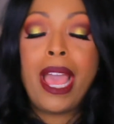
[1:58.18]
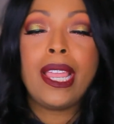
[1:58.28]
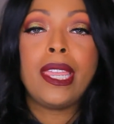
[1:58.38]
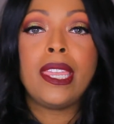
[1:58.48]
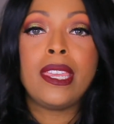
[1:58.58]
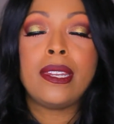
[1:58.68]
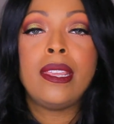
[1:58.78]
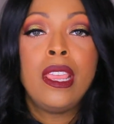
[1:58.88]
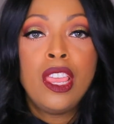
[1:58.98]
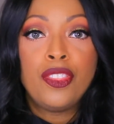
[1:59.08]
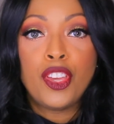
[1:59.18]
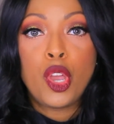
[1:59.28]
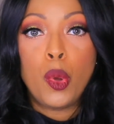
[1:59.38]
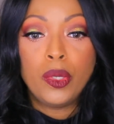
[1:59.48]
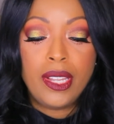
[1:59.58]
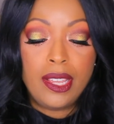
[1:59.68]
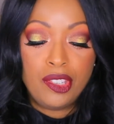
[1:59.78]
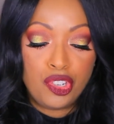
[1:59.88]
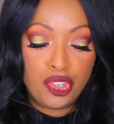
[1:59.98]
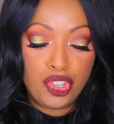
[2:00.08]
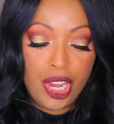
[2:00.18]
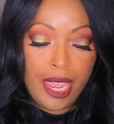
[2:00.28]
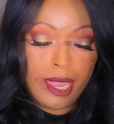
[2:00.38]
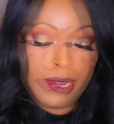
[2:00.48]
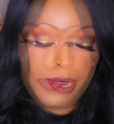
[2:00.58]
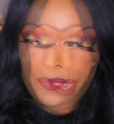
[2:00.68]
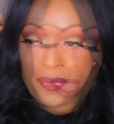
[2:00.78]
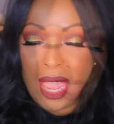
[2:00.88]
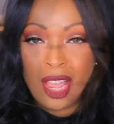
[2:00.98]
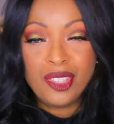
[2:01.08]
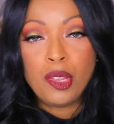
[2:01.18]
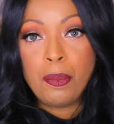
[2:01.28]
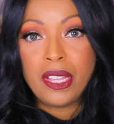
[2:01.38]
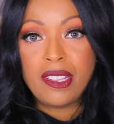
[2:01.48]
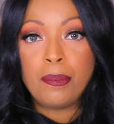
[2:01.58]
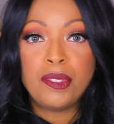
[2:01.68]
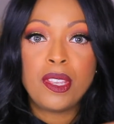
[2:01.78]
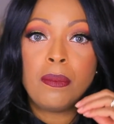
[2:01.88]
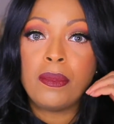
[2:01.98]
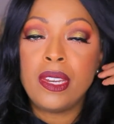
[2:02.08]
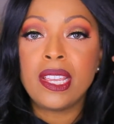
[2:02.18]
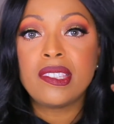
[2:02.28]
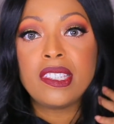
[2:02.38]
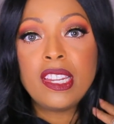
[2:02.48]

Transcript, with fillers: back and get the gold luster shade. I also picked up some NYX